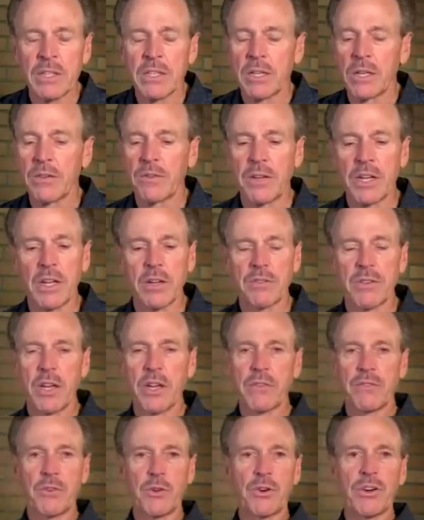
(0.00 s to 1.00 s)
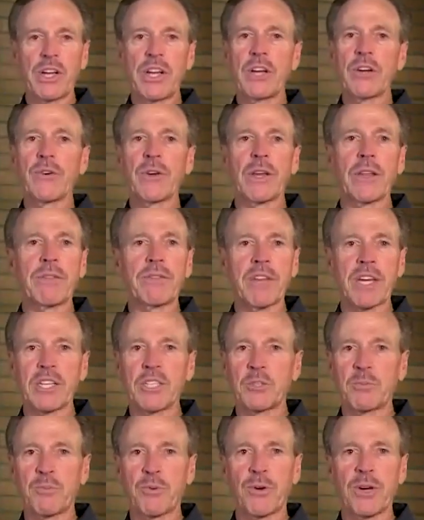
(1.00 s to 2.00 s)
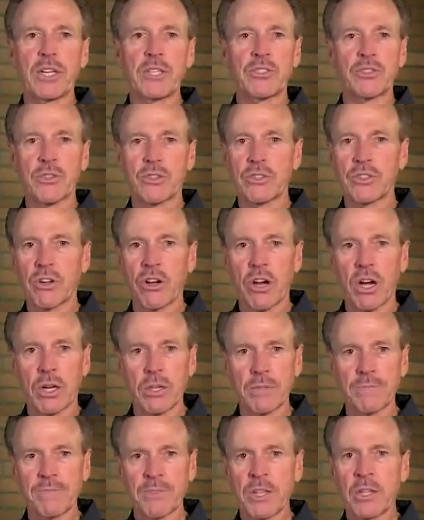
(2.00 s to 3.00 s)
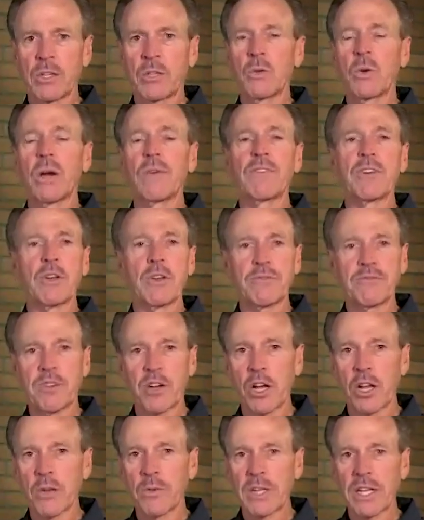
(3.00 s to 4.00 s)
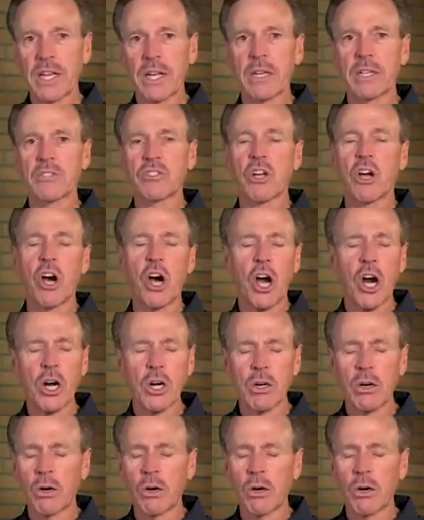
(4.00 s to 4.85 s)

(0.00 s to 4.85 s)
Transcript: If you're hearing things preached or taught, whoever you're following, and it's hard.